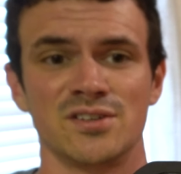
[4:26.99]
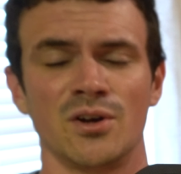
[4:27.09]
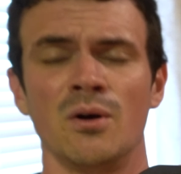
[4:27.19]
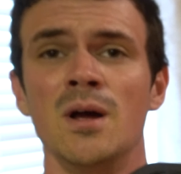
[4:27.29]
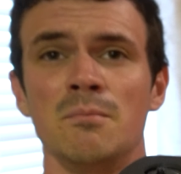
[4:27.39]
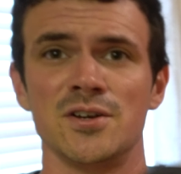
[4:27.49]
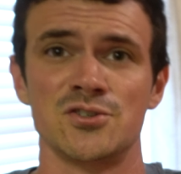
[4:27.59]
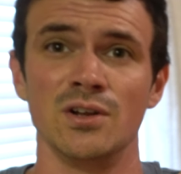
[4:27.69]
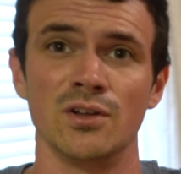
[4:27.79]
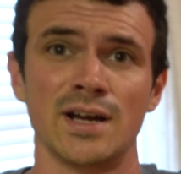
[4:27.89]
So make
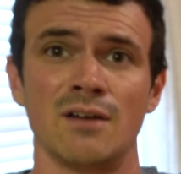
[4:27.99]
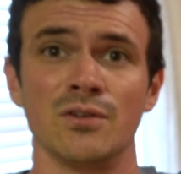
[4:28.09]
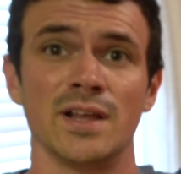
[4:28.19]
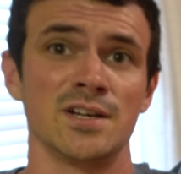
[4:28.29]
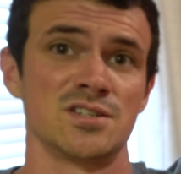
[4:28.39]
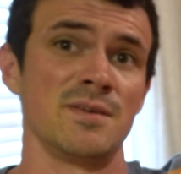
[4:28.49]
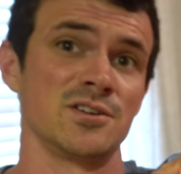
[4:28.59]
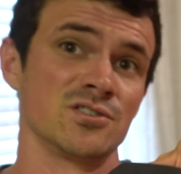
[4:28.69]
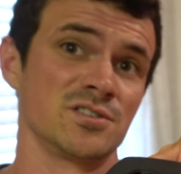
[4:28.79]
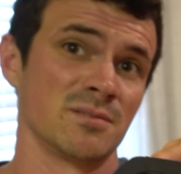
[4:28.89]
sure you look out for that. Just make
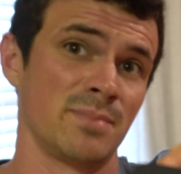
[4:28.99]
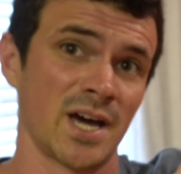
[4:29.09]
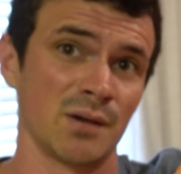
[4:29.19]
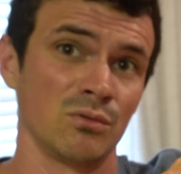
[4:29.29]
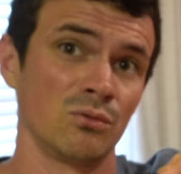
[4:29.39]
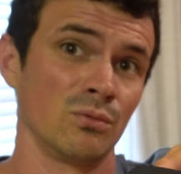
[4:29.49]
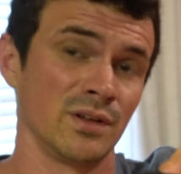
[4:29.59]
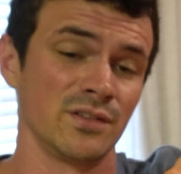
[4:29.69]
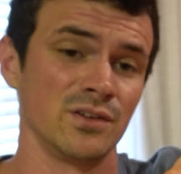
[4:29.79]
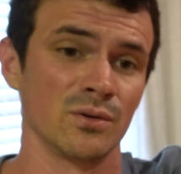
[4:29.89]
sure it's compatible
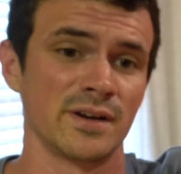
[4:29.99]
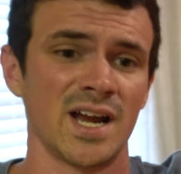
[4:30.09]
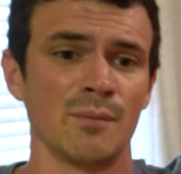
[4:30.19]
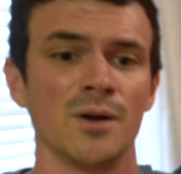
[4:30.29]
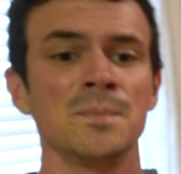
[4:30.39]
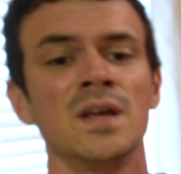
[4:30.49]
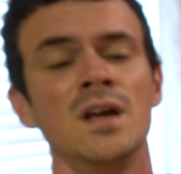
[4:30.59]
with your camera.